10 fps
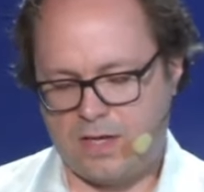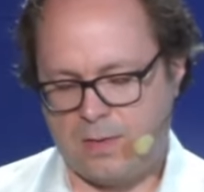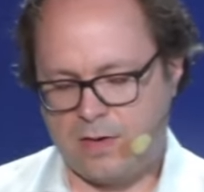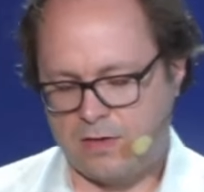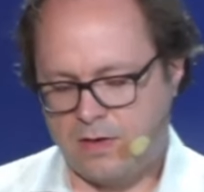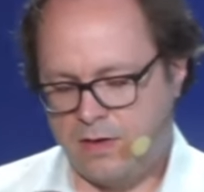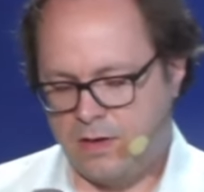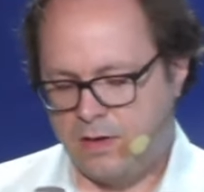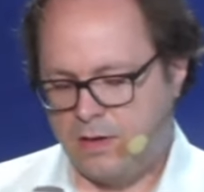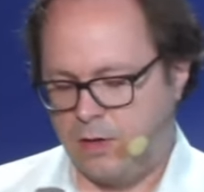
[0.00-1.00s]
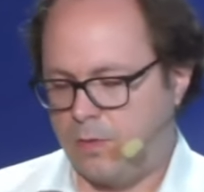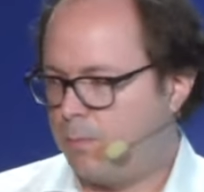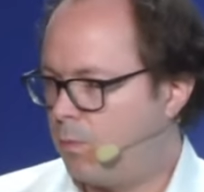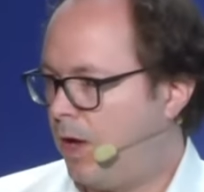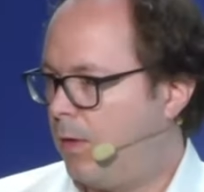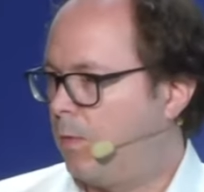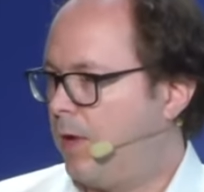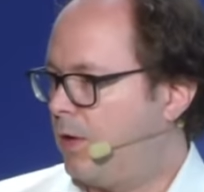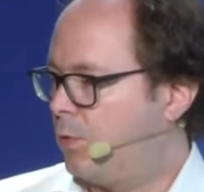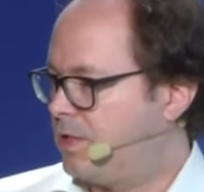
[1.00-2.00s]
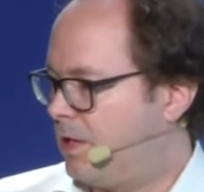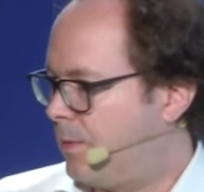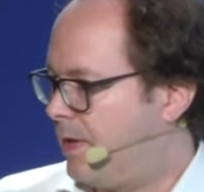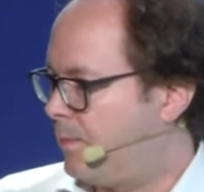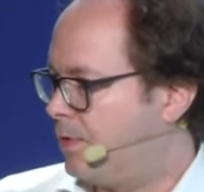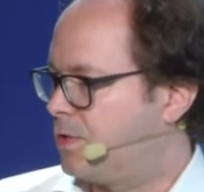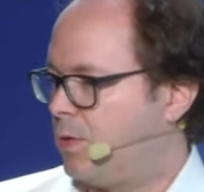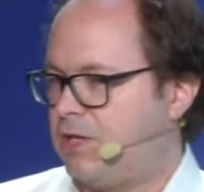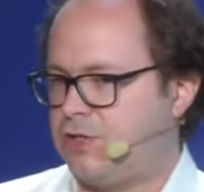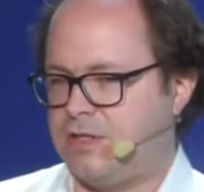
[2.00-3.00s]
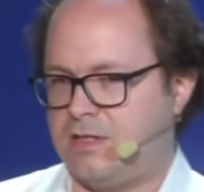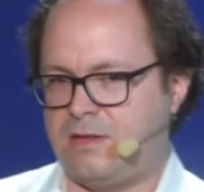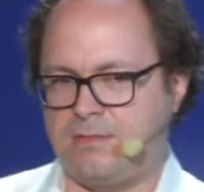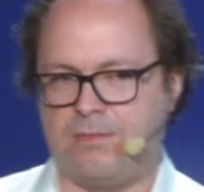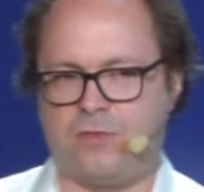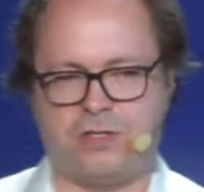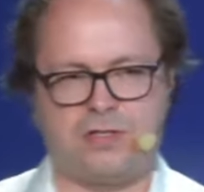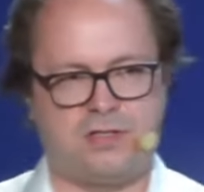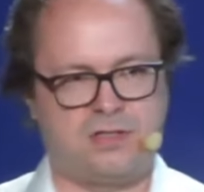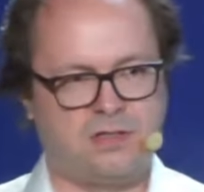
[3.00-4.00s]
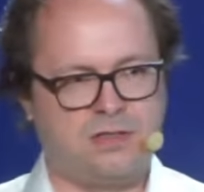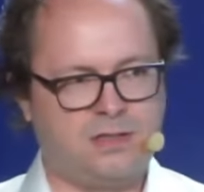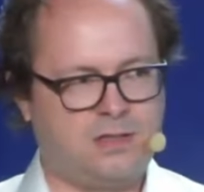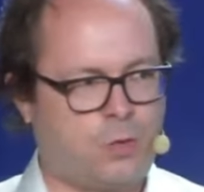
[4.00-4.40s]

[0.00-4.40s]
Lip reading: came out. You know, how do we talk about persuasion versus